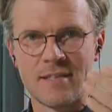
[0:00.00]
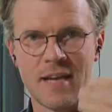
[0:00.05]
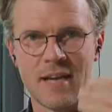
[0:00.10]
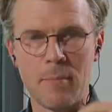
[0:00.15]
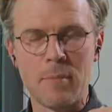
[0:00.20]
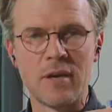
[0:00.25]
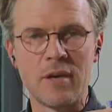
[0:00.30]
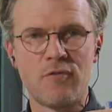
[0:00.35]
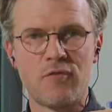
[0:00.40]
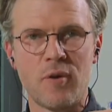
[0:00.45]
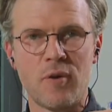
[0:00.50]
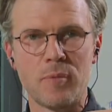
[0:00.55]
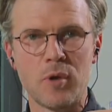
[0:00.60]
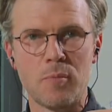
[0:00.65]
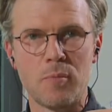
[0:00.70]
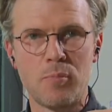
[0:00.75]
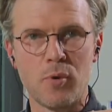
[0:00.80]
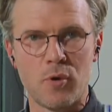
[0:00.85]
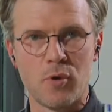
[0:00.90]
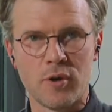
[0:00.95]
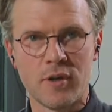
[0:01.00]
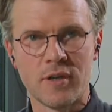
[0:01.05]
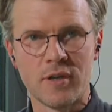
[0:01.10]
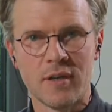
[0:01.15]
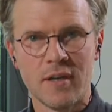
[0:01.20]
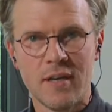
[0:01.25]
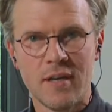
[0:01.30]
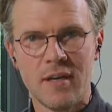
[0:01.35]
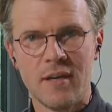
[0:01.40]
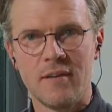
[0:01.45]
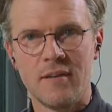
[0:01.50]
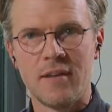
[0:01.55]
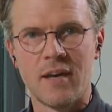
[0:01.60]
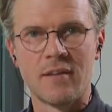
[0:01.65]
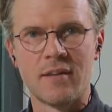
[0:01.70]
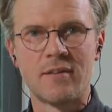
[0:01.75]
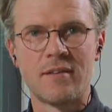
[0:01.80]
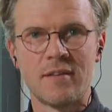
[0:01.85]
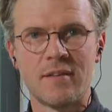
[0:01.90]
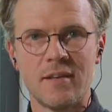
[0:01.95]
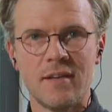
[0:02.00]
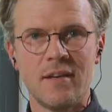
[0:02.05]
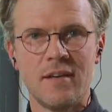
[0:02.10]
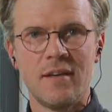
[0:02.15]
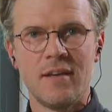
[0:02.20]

coming from your book, that